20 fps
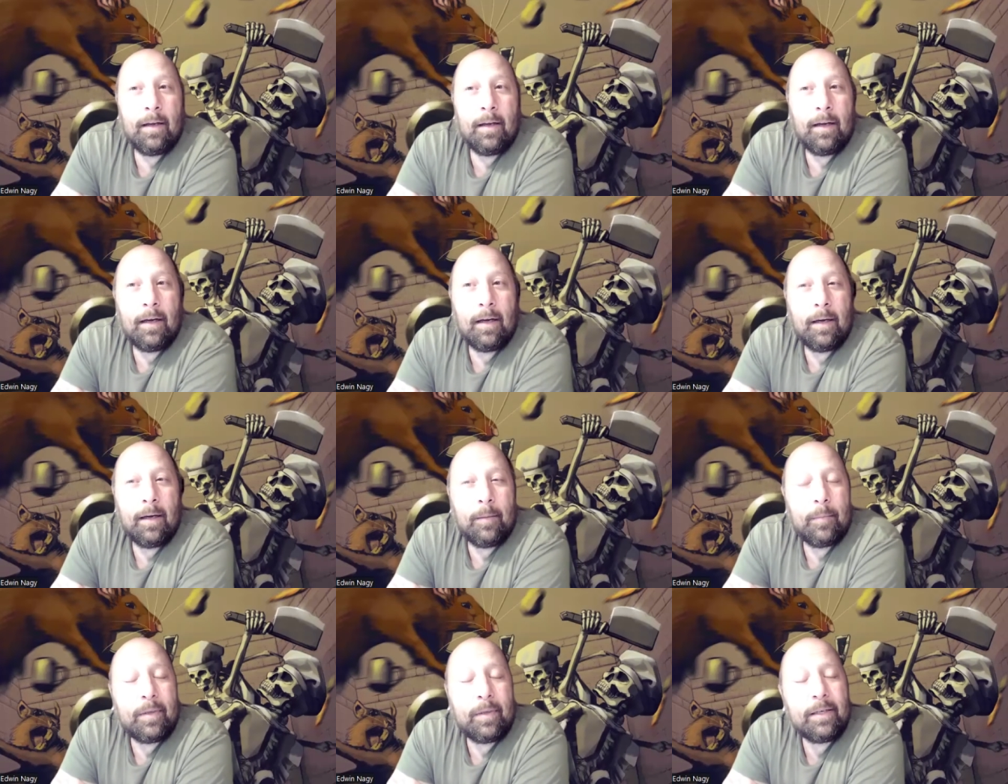
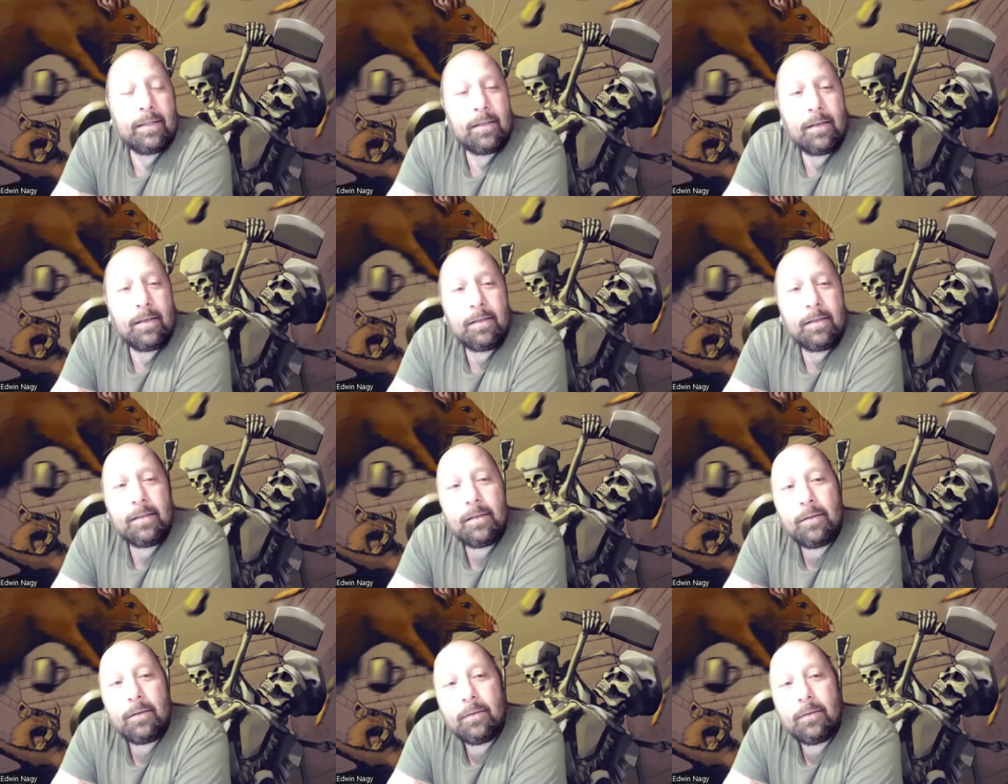Um, but it's
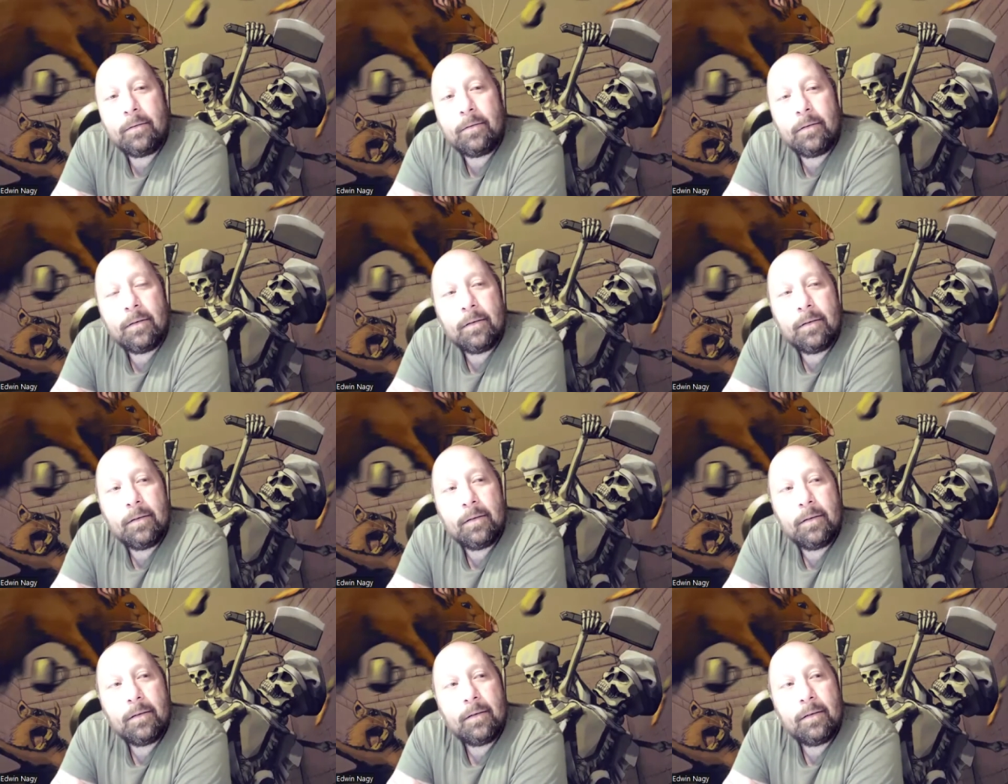also,
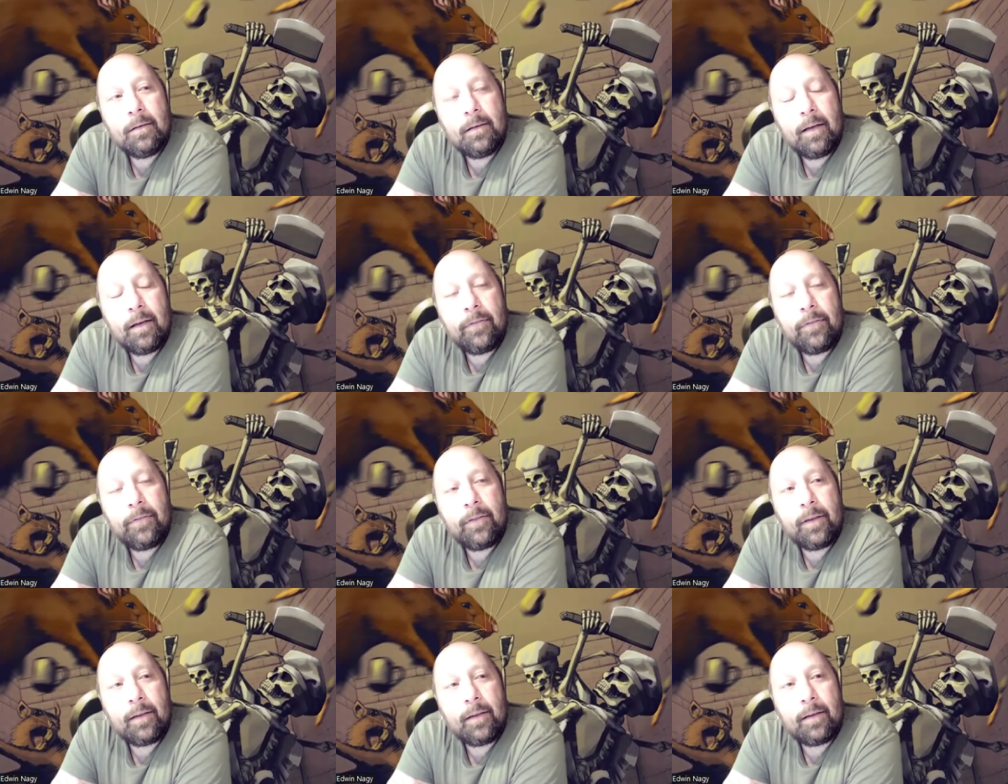I
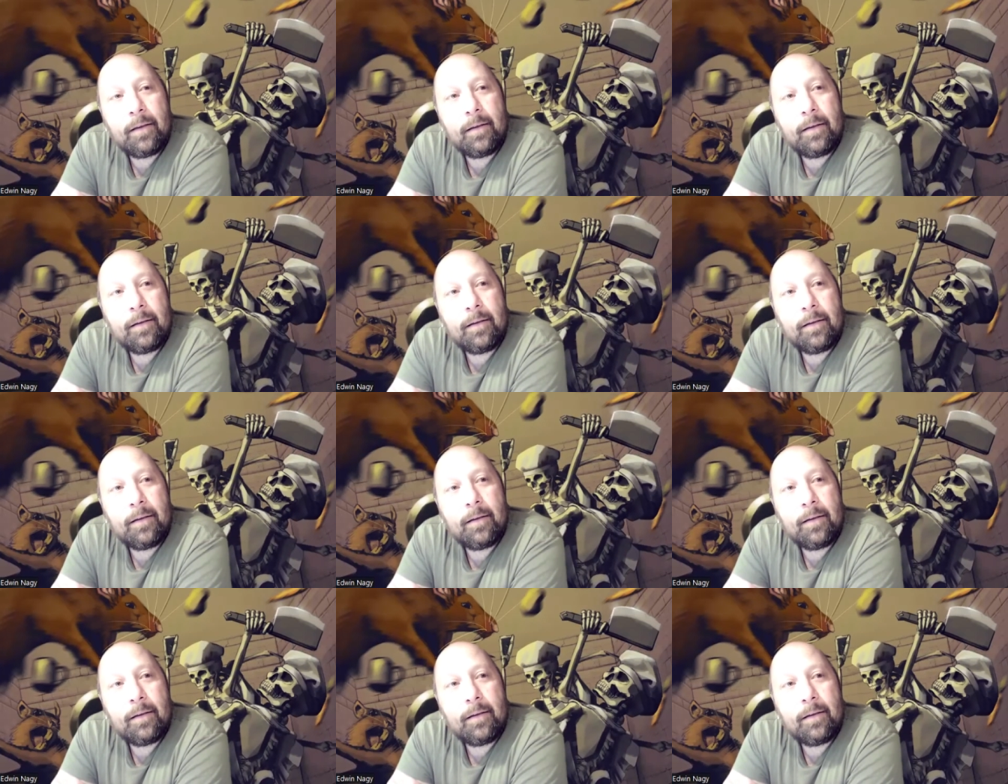think,